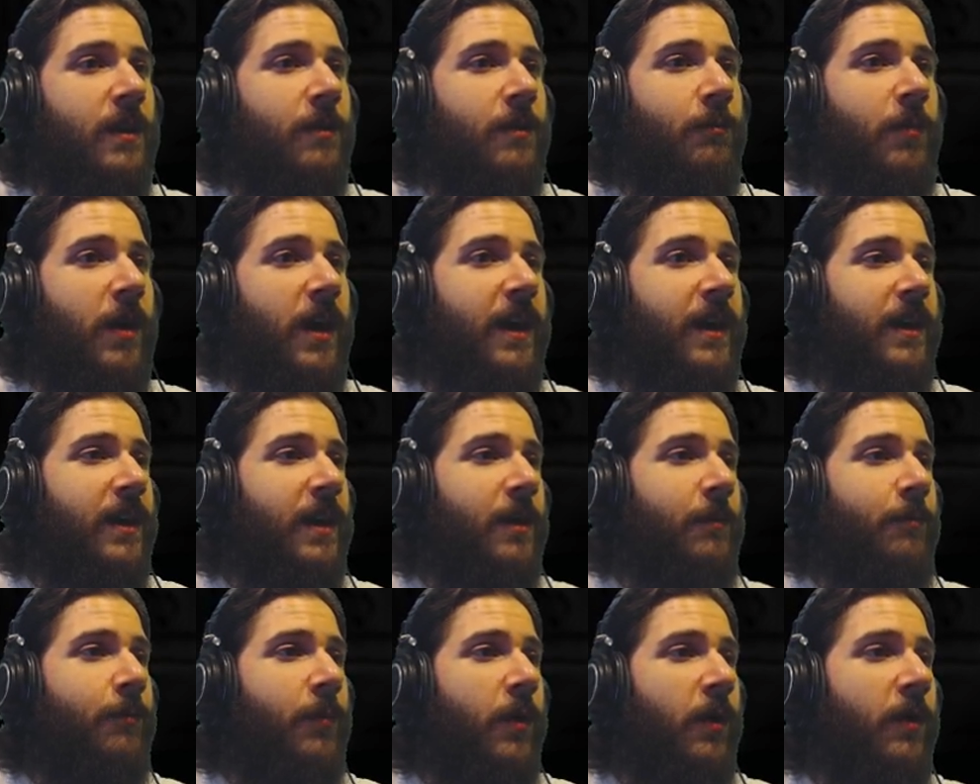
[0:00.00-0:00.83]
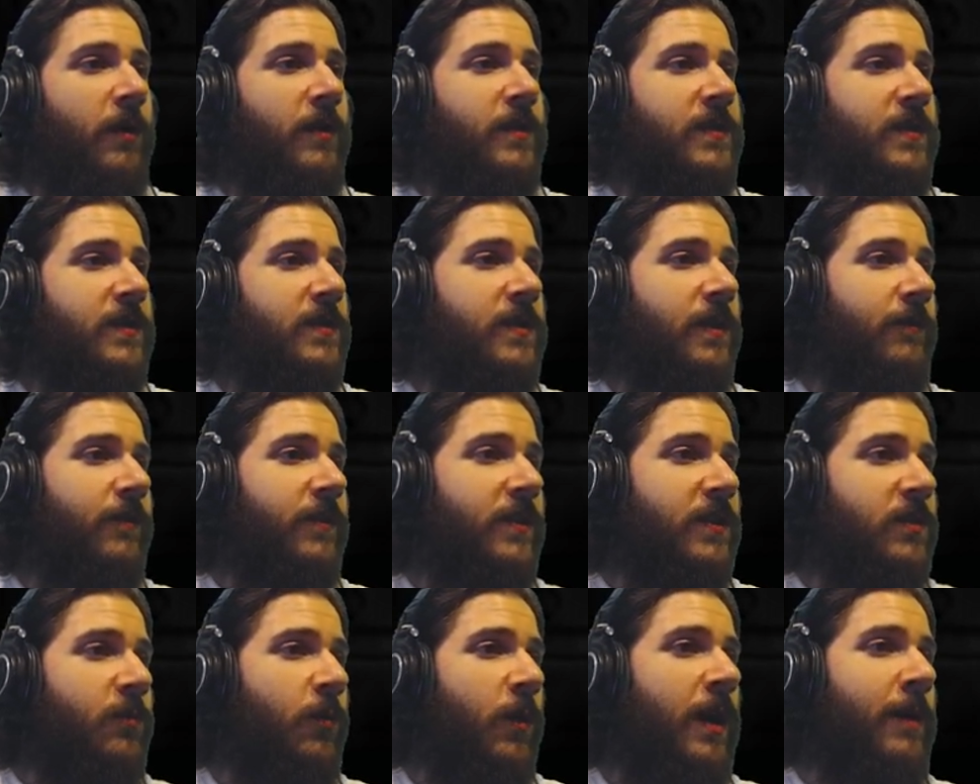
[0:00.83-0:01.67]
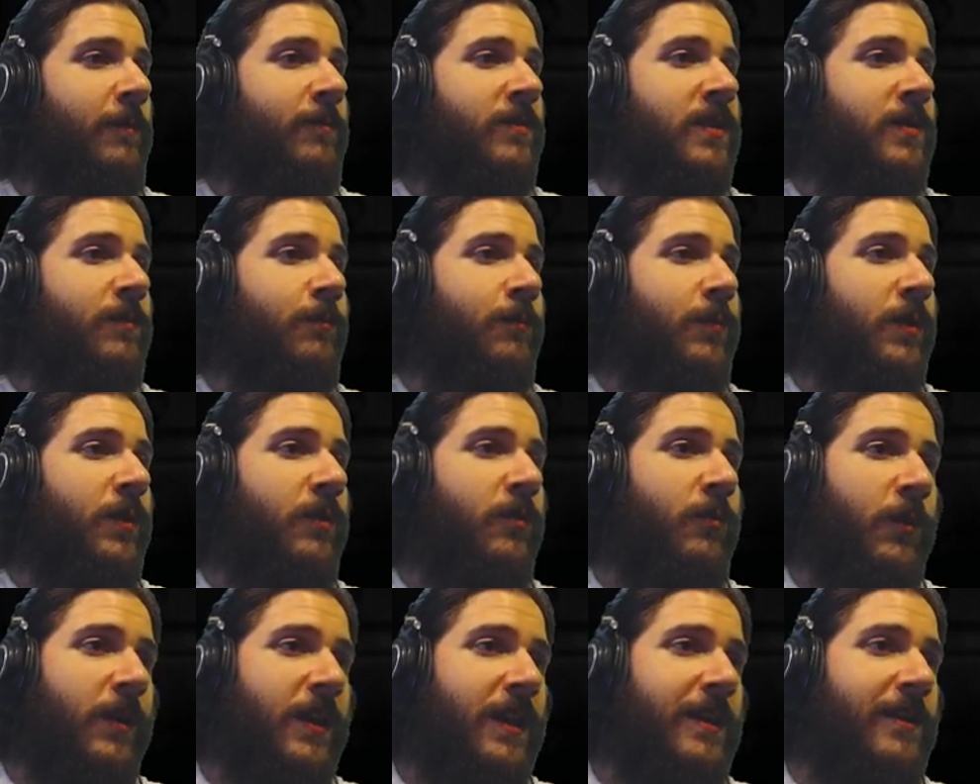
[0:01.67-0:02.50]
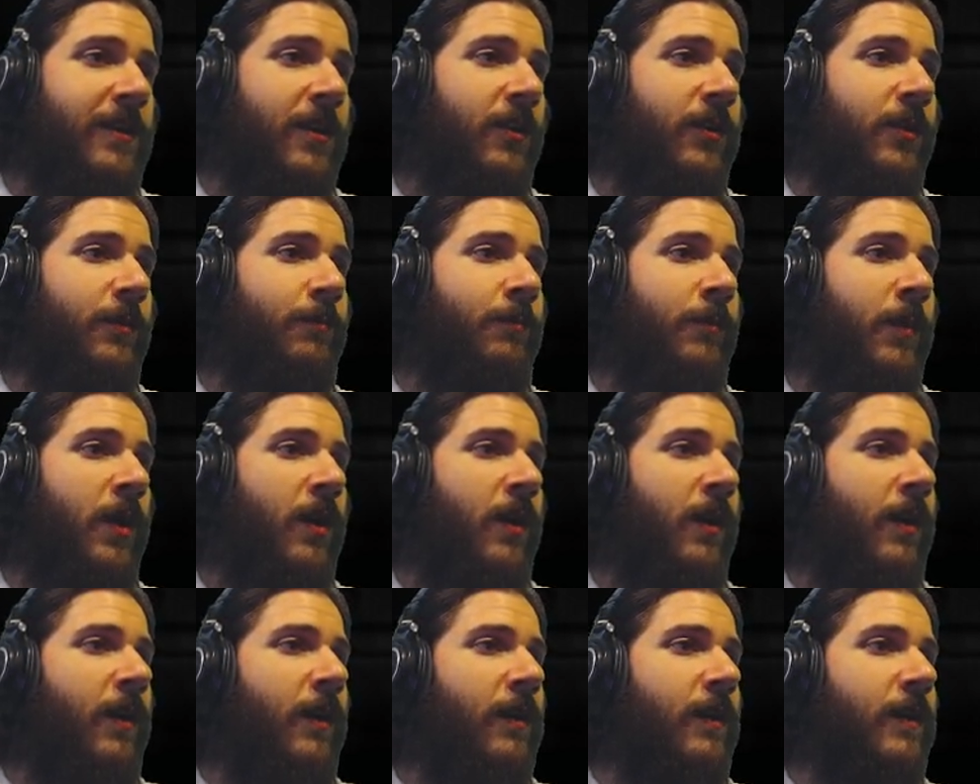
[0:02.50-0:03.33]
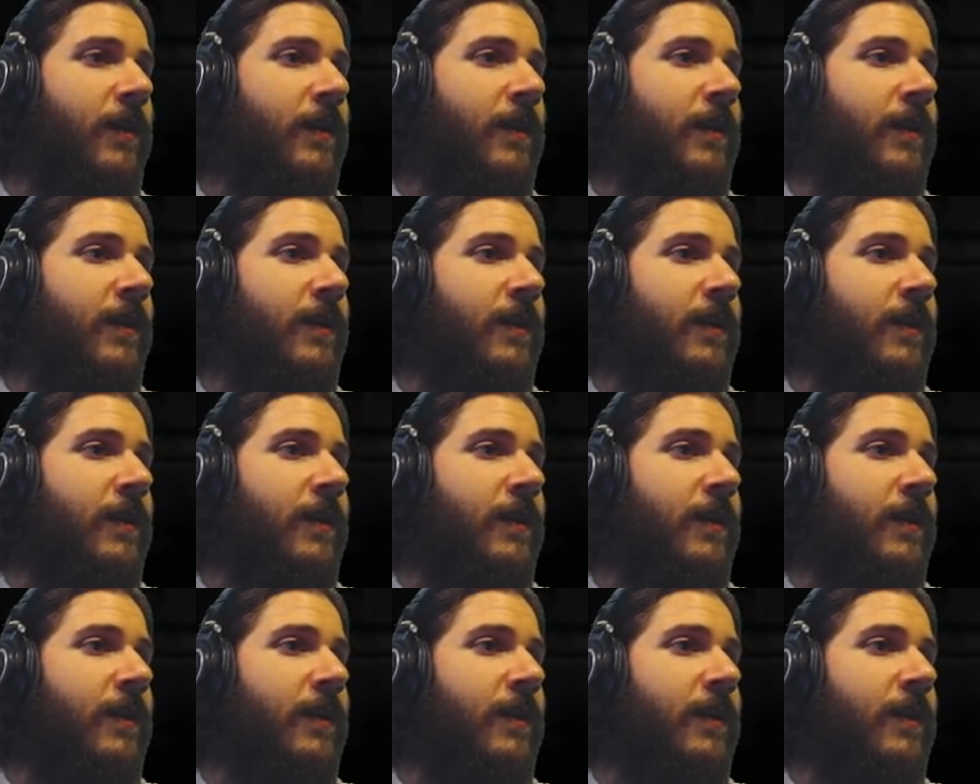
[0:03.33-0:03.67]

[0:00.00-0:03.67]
buying up parts of the swamp to build what he called a mall.